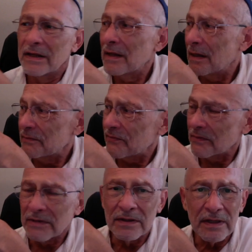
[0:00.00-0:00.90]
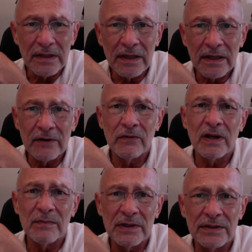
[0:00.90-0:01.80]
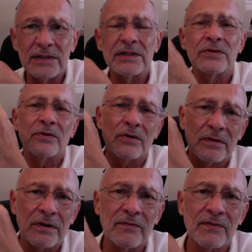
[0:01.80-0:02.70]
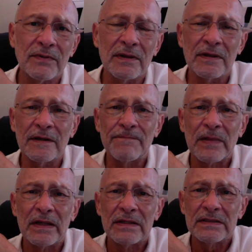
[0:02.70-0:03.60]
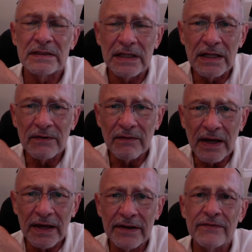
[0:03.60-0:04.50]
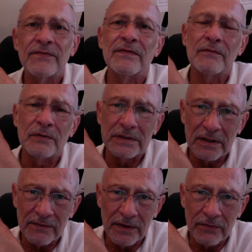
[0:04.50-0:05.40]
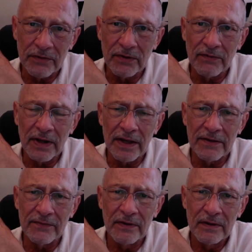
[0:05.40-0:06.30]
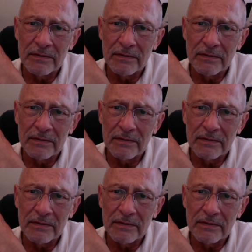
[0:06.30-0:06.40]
comes from the T-diagram, and this in turn comes from the seed of life, which comes from the tree of life.